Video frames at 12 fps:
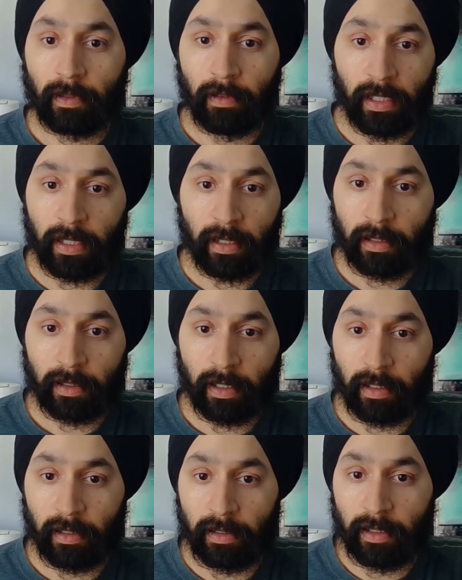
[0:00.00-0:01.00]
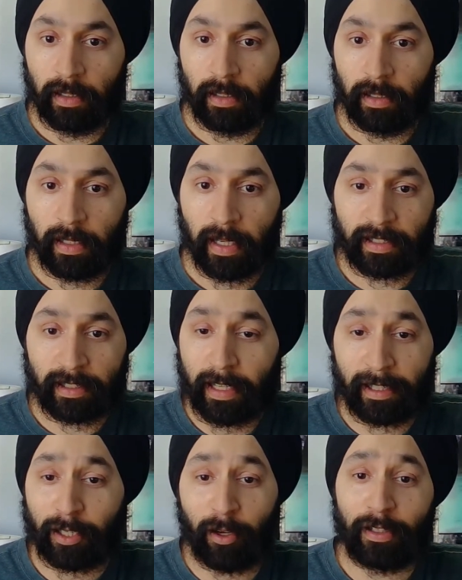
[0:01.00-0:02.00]
Really, they're in
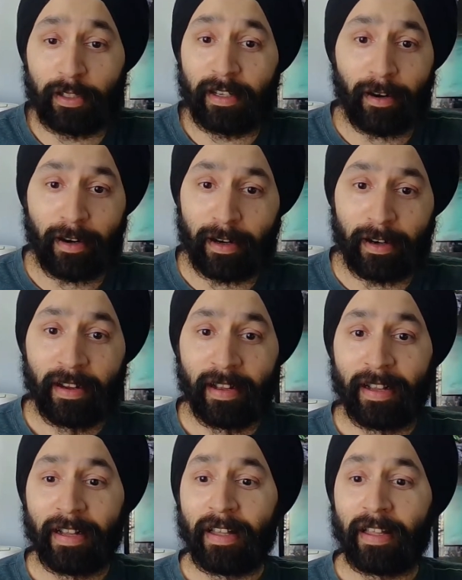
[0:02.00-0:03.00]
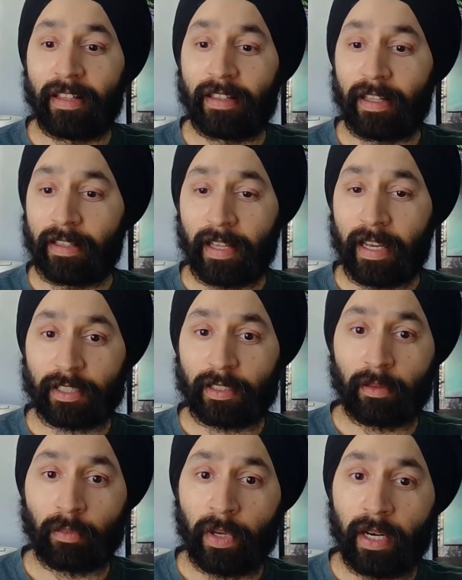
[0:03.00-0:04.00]
that's all they are. That's
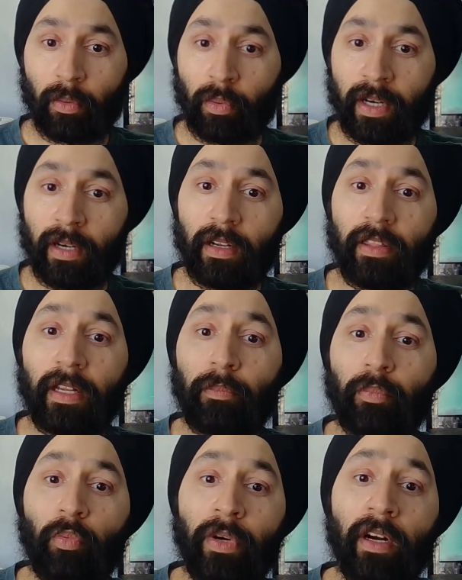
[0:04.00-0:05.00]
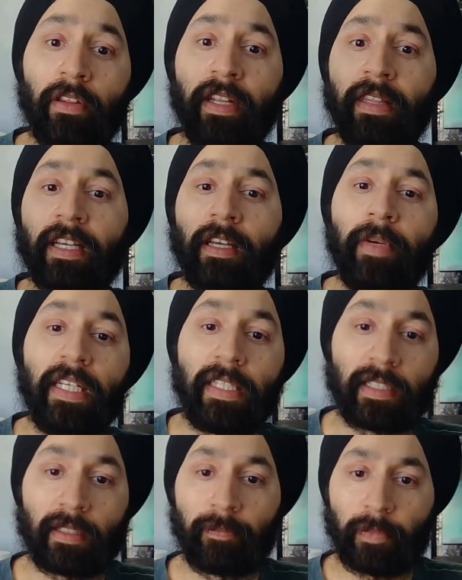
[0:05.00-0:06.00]
where are they in the
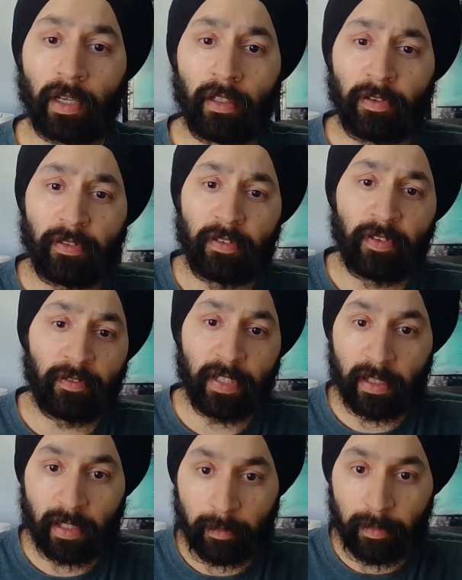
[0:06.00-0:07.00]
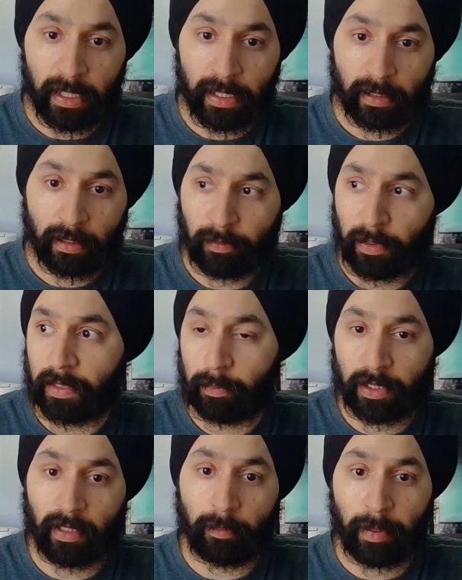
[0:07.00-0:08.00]
committees? Are they 50-50 in the committees? They're
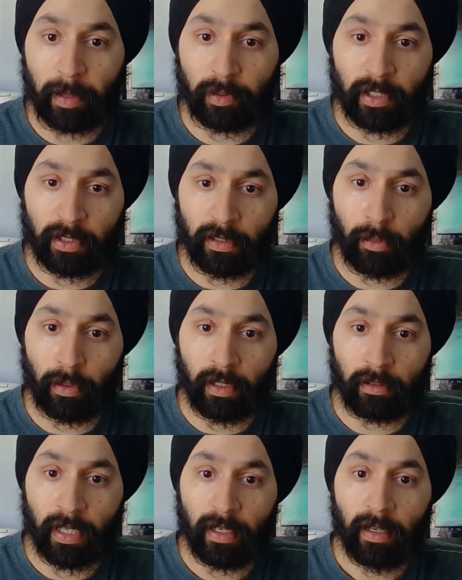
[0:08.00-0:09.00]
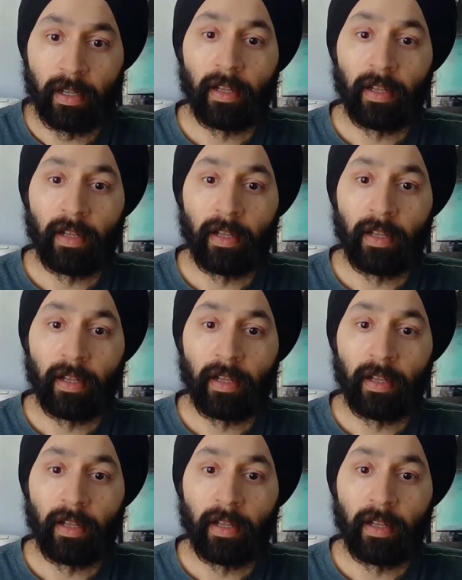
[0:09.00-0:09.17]
50% of the population of the world, right?